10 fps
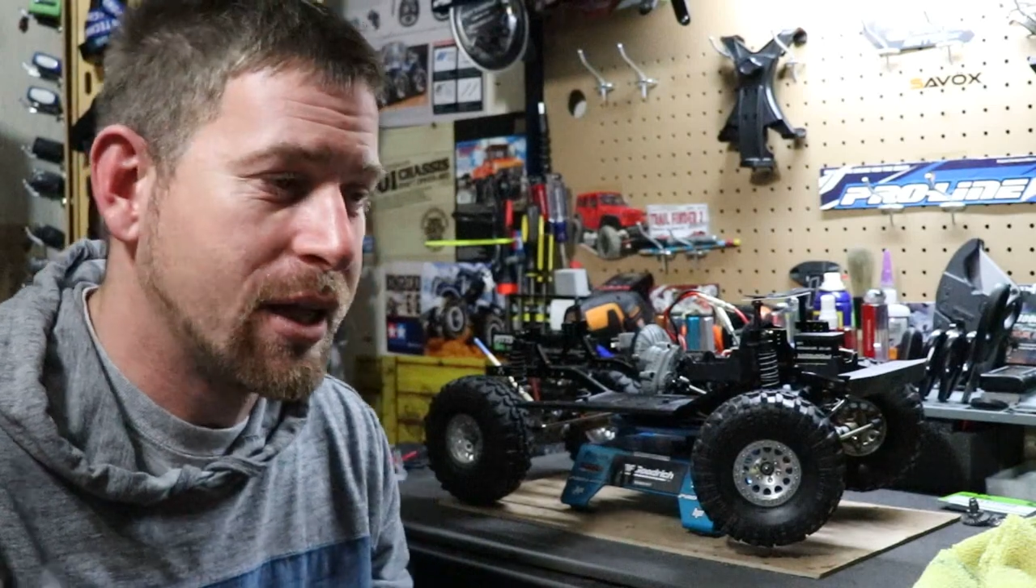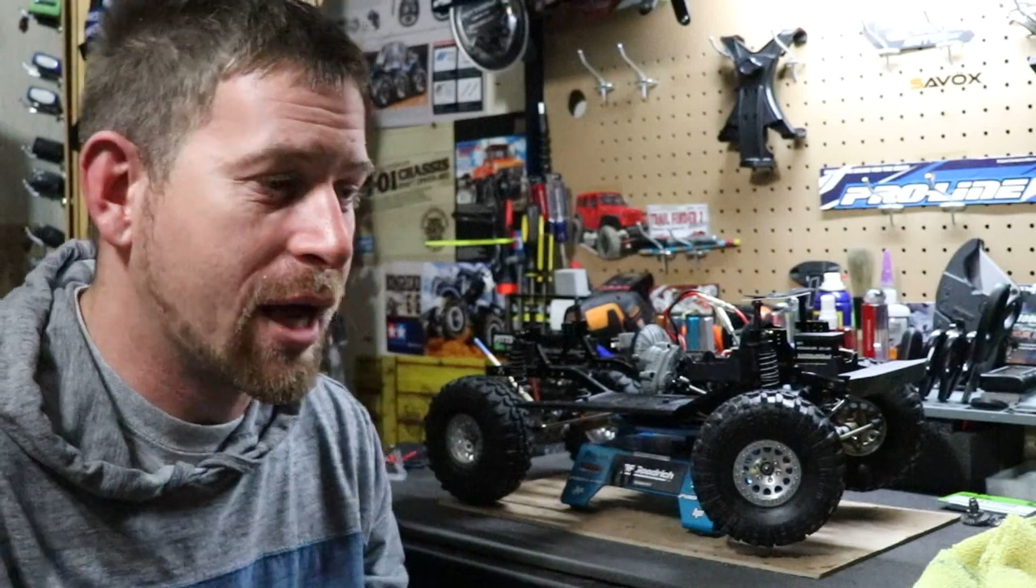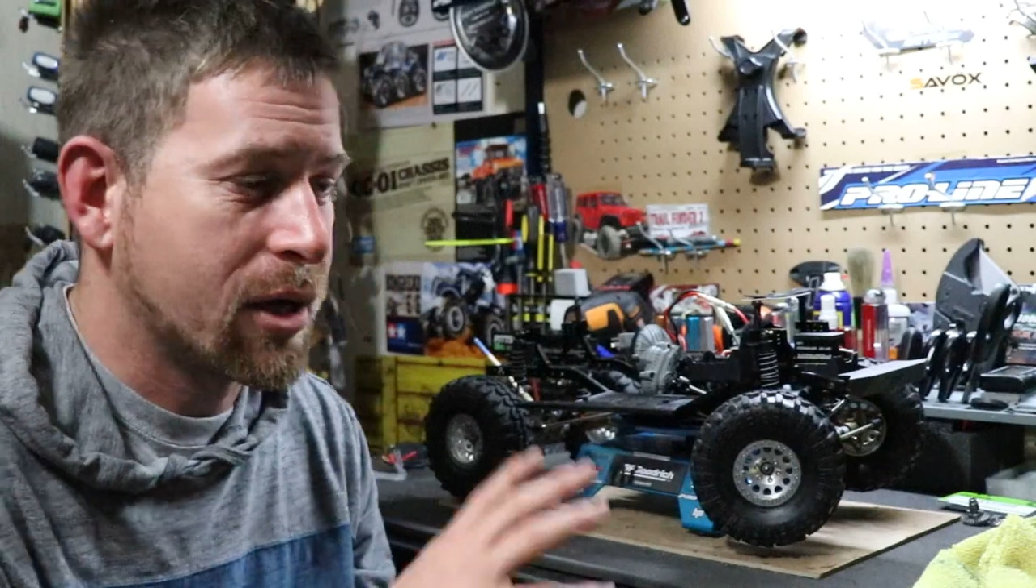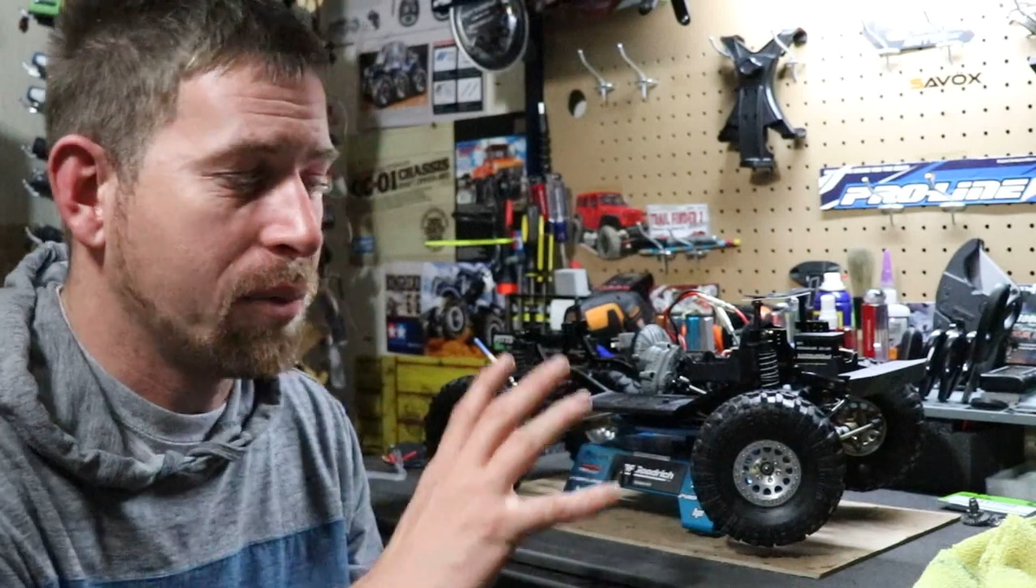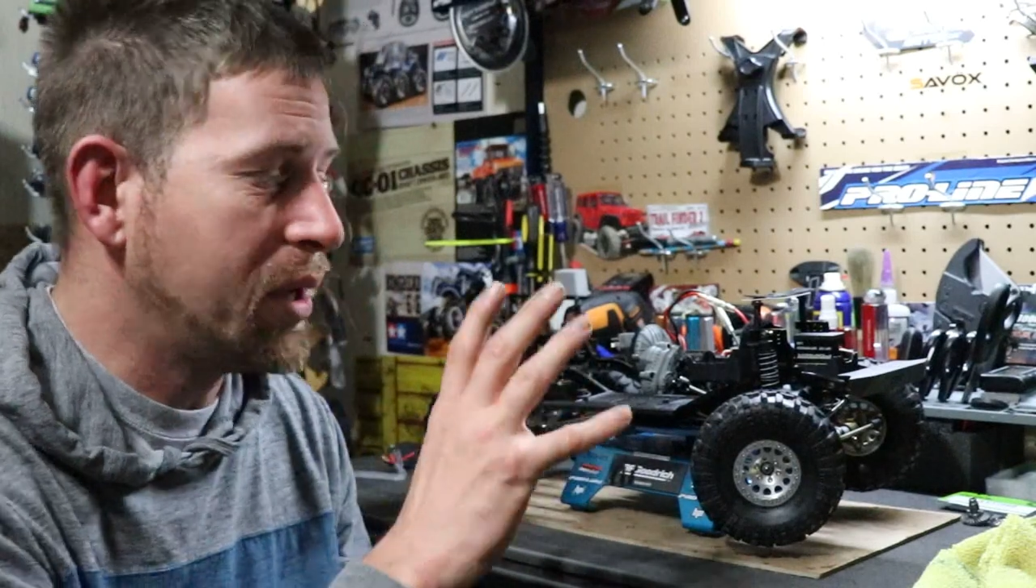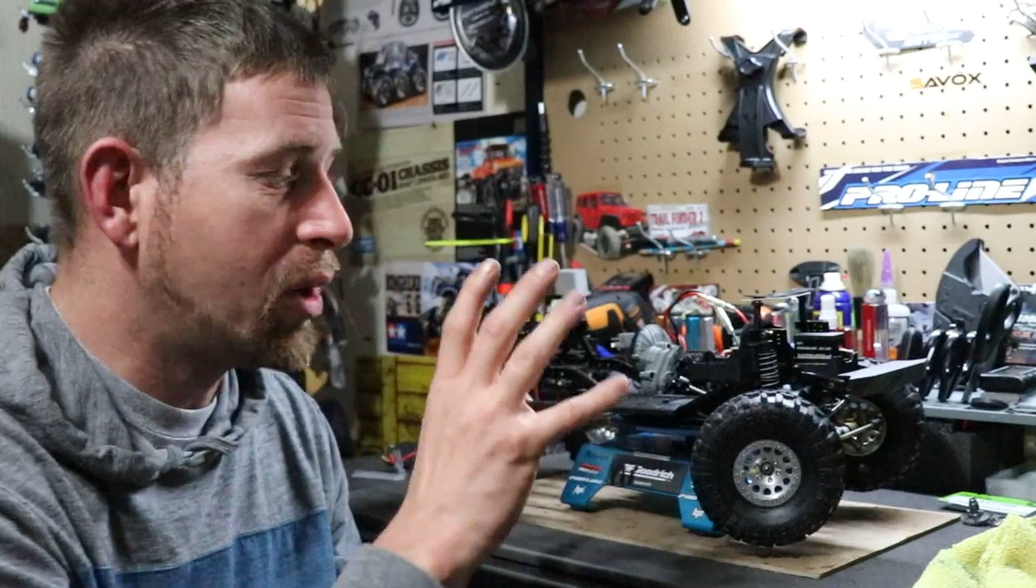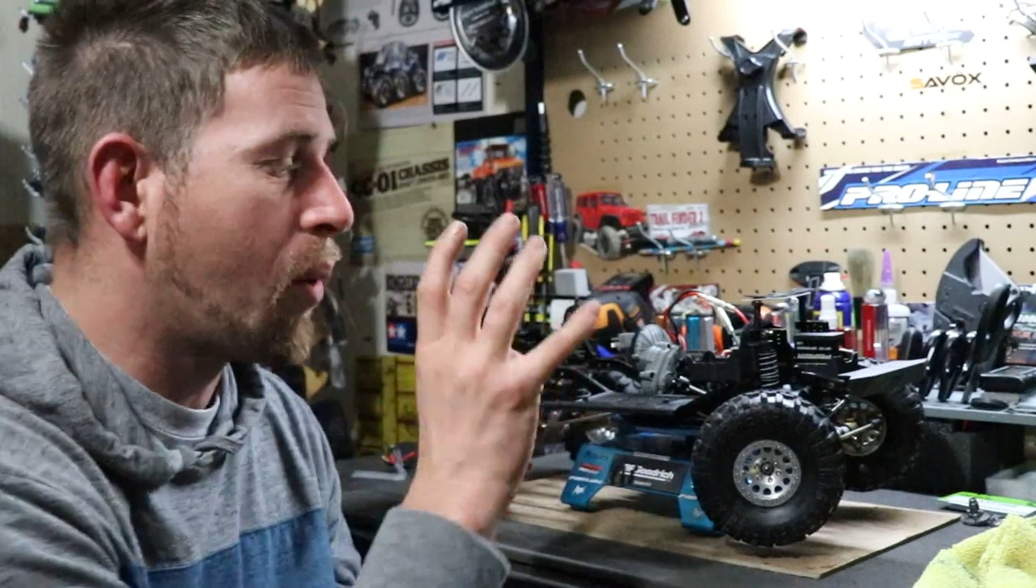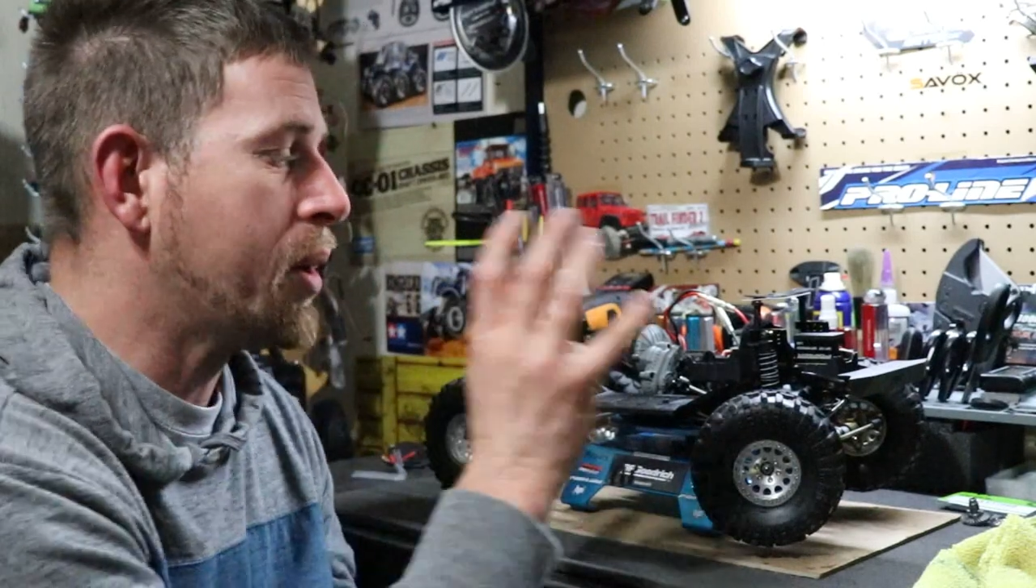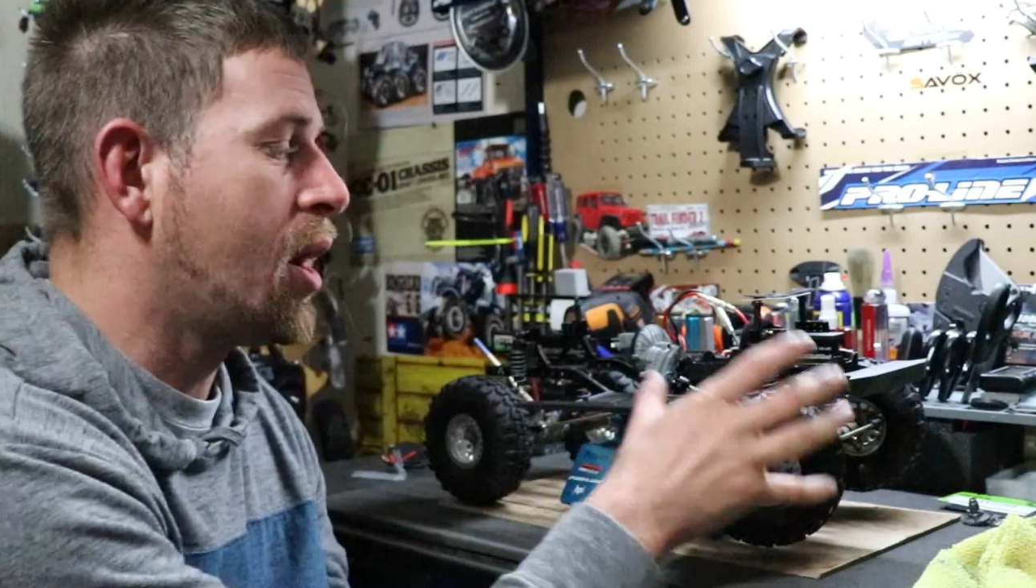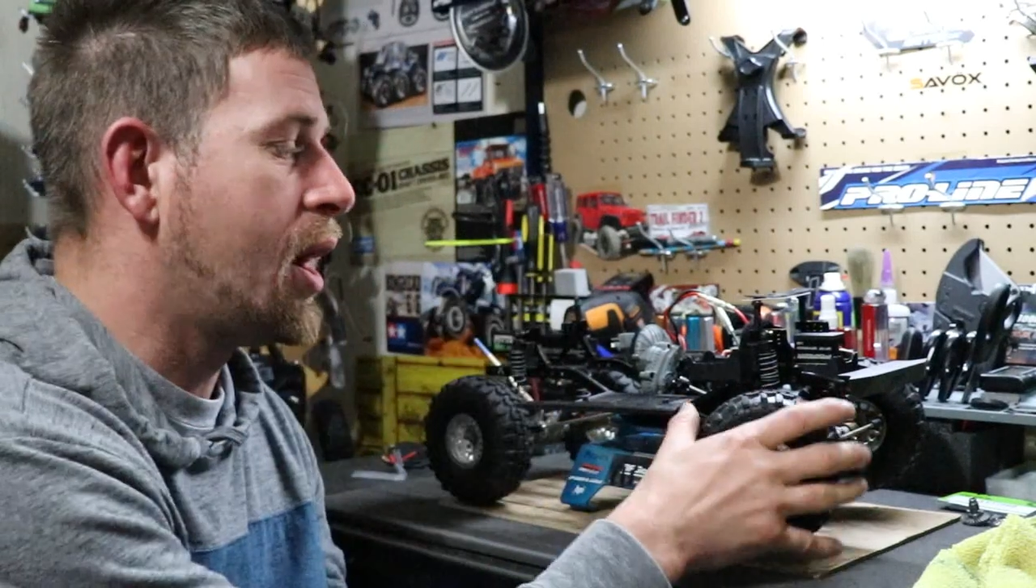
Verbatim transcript: that could be going